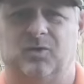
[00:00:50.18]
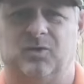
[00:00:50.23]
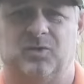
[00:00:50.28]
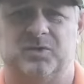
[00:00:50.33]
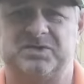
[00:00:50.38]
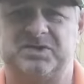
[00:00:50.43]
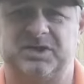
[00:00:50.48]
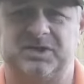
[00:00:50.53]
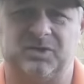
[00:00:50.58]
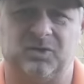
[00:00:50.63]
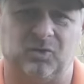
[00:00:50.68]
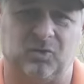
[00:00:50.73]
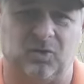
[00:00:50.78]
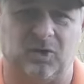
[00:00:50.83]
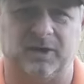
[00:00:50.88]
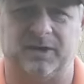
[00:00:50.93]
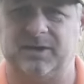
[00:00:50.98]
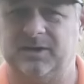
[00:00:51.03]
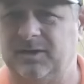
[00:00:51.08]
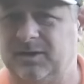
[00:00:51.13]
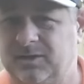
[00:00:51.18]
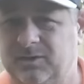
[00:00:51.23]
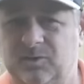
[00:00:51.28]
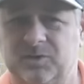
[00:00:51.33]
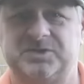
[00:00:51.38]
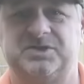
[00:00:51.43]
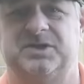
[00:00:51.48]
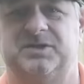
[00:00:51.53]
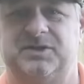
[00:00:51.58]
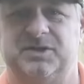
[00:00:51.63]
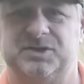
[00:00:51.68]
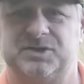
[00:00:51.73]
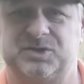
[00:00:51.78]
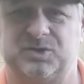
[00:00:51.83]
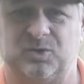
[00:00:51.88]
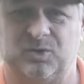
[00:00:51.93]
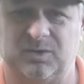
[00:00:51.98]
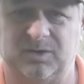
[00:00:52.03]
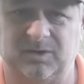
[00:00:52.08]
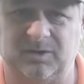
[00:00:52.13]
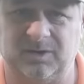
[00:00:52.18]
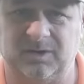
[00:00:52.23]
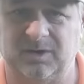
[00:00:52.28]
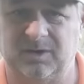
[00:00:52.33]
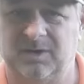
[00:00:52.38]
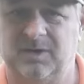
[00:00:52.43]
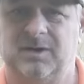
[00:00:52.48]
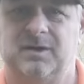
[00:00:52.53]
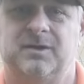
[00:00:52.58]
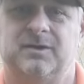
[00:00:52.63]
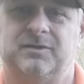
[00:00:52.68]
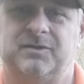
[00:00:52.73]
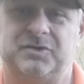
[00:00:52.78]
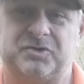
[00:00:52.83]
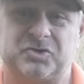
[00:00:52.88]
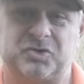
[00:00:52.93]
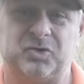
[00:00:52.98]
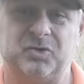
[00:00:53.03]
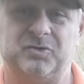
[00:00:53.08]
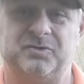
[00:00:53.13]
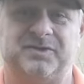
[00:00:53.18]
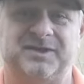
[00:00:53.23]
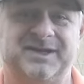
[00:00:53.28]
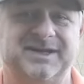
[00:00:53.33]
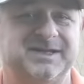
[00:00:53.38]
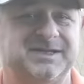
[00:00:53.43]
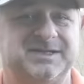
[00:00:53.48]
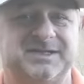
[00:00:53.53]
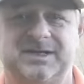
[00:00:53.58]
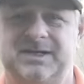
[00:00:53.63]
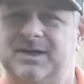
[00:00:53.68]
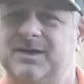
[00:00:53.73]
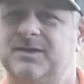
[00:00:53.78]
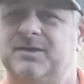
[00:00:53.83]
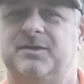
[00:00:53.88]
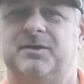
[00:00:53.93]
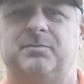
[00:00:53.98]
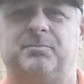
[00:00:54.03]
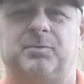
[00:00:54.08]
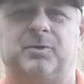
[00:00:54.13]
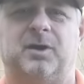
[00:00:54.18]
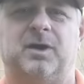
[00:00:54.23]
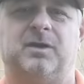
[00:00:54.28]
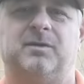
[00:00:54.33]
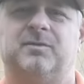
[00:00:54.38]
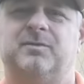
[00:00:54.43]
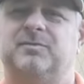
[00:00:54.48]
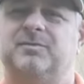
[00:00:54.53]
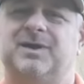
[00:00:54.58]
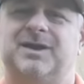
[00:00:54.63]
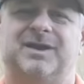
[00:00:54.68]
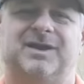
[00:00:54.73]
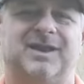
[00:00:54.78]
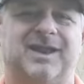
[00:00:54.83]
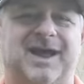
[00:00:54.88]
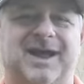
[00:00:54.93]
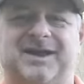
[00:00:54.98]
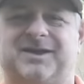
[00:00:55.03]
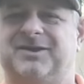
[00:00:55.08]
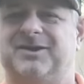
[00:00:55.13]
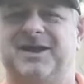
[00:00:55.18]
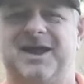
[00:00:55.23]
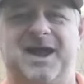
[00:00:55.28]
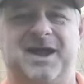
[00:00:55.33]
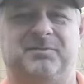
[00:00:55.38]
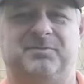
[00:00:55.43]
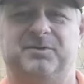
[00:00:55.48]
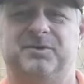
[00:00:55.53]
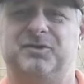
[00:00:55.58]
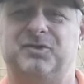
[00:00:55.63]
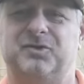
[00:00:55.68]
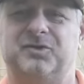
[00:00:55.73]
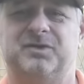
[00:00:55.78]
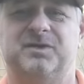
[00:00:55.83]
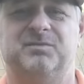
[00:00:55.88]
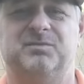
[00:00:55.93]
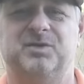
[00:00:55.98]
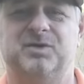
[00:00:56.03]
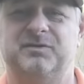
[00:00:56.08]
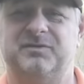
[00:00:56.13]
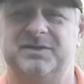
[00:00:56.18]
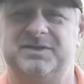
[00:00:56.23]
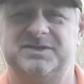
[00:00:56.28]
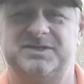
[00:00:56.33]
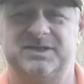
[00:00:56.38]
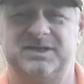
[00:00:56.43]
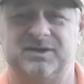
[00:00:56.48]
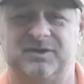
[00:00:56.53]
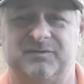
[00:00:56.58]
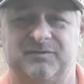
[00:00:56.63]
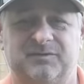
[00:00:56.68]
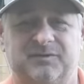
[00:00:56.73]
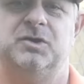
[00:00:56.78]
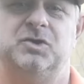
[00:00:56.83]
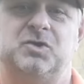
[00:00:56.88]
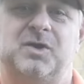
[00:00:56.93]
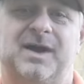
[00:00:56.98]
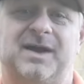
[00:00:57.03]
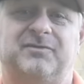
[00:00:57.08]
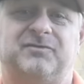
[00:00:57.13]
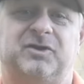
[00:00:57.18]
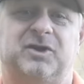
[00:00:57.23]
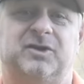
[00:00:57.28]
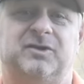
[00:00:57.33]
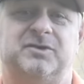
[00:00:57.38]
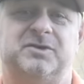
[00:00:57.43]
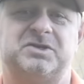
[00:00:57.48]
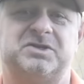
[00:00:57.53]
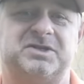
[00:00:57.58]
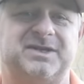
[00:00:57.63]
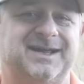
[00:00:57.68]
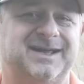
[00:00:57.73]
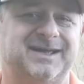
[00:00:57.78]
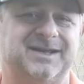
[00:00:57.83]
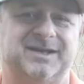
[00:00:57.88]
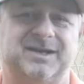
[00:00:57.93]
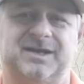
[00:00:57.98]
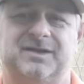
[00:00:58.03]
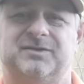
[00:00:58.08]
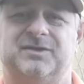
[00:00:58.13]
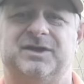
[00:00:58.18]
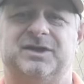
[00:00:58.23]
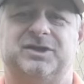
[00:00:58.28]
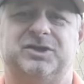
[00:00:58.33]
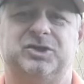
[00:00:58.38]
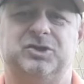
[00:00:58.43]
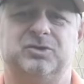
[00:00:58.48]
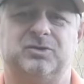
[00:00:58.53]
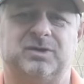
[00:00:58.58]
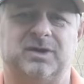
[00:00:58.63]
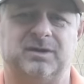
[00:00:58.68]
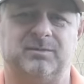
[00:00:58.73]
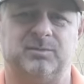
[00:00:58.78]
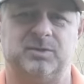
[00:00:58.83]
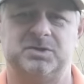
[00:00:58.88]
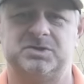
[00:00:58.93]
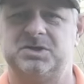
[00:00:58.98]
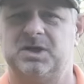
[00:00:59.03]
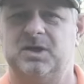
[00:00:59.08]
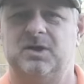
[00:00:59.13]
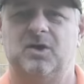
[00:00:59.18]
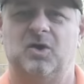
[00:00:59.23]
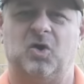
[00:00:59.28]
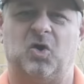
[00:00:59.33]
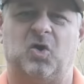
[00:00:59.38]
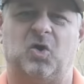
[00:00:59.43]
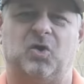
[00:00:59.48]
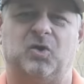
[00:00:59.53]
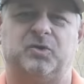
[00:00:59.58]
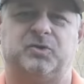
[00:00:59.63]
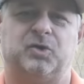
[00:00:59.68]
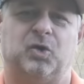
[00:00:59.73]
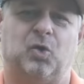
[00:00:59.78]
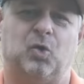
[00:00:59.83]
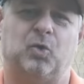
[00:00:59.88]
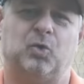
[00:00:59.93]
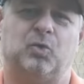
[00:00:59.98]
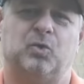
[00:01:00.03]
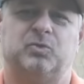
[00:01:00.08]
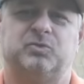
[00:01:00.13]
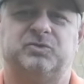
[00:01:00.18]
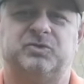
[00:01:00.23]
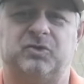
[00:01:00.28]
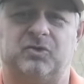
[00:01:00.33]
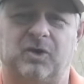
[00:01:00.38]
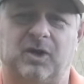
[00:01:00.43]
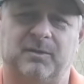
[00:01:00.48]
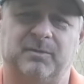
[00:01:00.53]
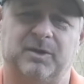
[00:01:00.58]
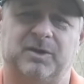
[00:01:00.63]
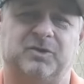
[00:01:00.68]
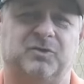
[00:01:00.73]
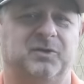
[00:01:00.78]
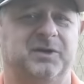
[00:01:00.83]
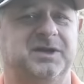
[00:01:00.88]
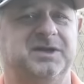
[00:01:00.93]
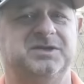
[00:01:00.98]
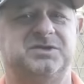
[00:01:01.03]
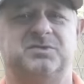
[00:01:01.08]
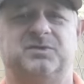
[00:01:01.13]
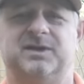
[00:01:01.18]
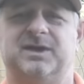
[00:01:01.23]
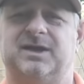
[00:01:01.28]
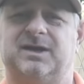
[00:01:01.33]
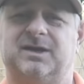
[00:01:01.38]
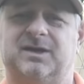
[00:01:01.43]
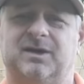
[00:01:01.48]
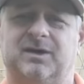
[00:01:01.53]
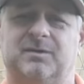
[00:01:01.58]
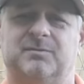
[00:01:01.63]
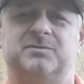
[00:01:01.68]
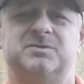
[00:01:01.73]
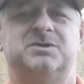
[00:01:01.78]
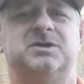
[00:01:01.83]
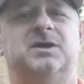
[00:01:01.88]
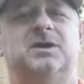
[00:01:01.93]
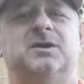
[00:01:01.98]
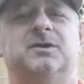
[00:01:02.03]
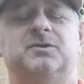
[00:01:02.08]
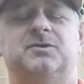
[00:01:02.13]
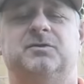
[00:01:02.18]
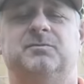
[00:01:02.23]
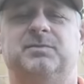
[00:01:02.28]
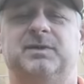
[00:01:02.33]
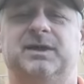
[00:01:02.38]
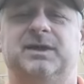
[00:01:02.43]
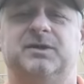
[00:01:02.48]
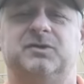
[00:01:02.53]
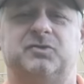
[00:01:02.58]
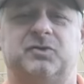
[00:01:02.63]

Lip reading: Was it the water? Was it the soil? The truth is, the problem likely happened during the move itself. You have to understand that cucumbers are total drama queens when it comes to being